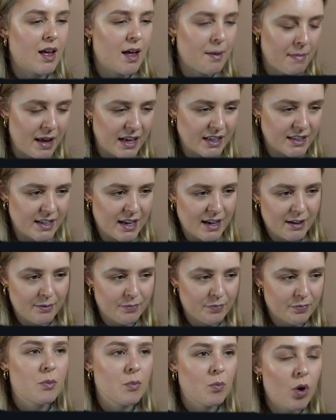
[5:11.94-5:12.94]

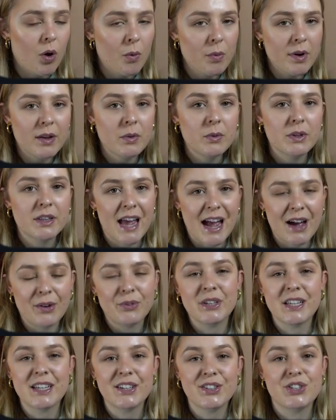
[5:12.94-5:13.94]
Amazing. What we will now
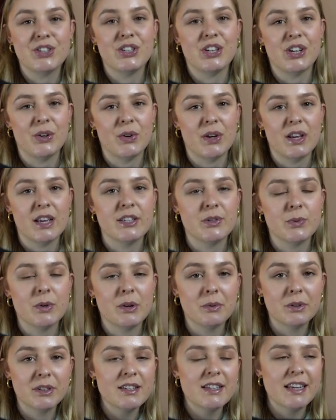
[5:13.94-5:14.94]
need to do is
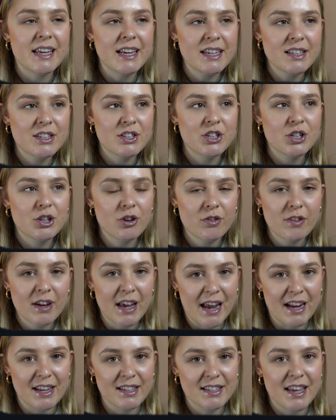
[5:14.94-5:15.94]
we will need to
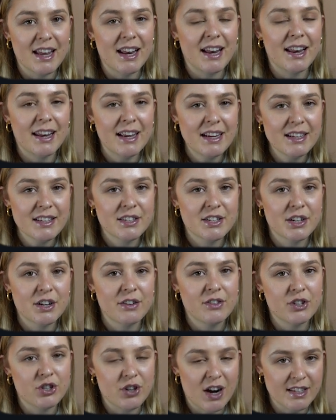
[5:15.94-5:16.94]
create a list
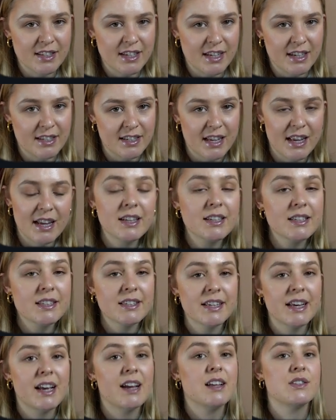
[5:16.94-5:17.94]
of addresses in a
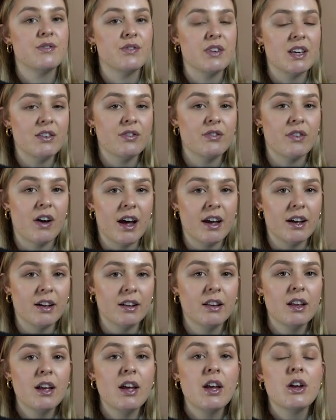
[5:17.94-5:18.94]
C S V
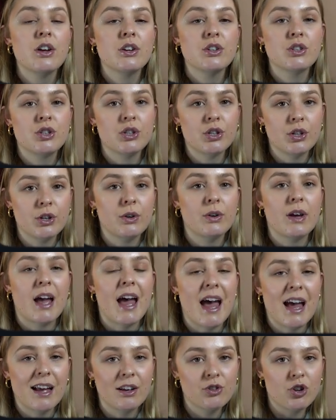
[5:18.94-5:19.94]
file to
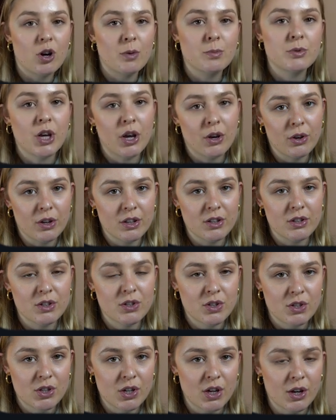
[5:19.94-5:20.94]
airdrop
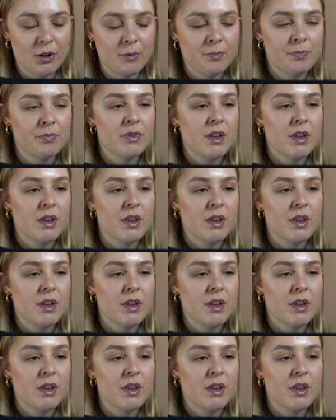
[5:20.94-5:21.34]
tokens to.